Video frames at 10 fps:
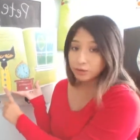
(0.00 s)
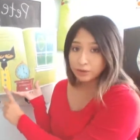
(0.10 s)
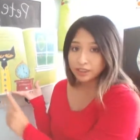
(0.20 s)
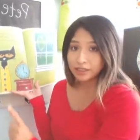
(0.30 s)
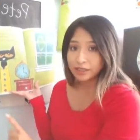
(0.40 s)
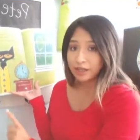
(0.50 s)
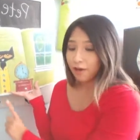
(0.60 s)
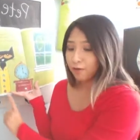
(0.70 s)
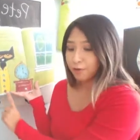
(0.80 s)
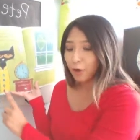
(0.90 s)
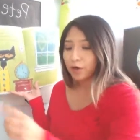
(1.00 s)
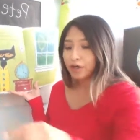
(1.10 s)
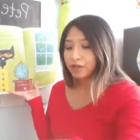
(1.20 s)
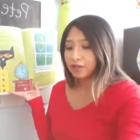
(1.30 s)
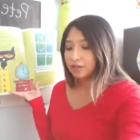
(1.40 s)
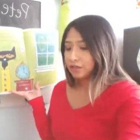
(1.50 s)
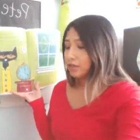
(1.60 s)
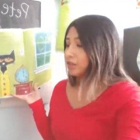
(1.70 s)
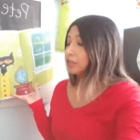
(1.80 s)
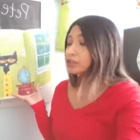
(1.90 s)
3, 4.
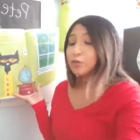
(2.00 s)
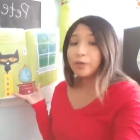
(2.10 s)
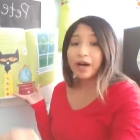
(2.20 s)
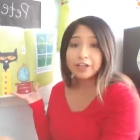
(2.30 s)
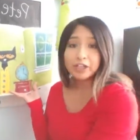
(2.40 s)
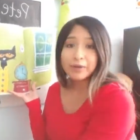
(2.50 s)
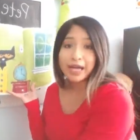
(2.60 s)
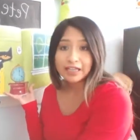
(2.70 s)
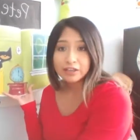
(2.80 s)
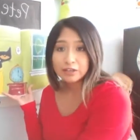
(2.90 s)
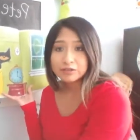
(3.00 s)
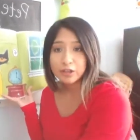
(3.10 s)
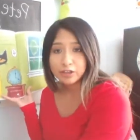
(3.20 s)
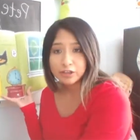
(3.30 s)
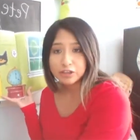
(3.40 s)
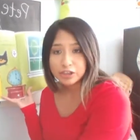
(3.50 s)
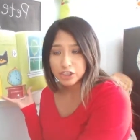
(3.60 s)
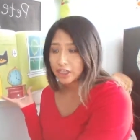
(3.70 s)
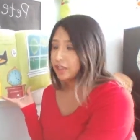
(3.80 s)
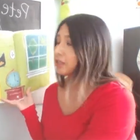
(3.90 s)
So while you add those on your
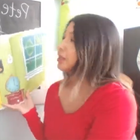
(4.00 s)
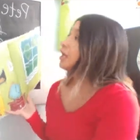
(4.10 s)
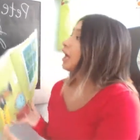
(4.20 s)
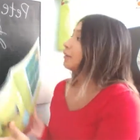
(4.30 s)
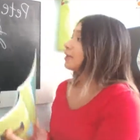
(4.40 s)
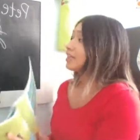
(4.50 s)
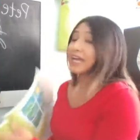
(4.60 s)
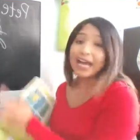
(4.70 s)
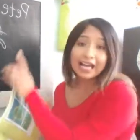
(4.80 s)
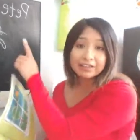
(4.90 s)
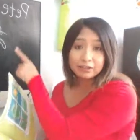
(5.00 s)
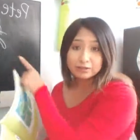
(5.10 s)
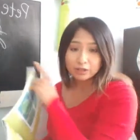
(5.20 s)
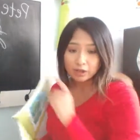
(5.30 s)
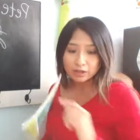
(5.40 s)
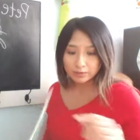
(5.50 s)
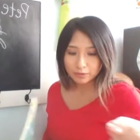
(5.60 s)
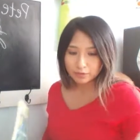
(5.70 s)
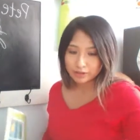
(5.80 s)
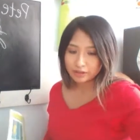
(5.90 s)
sheet, I'm going to add those on the
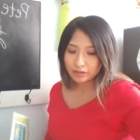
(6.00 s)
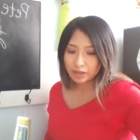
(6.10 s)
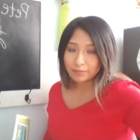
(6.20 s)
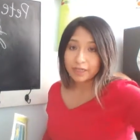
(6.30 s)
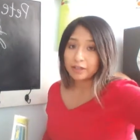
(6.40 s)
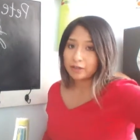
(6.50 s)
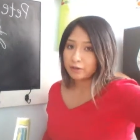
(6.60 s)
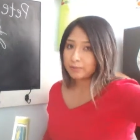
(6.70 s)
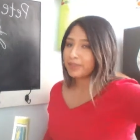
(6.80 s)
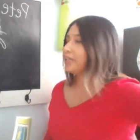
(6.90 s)
board on my own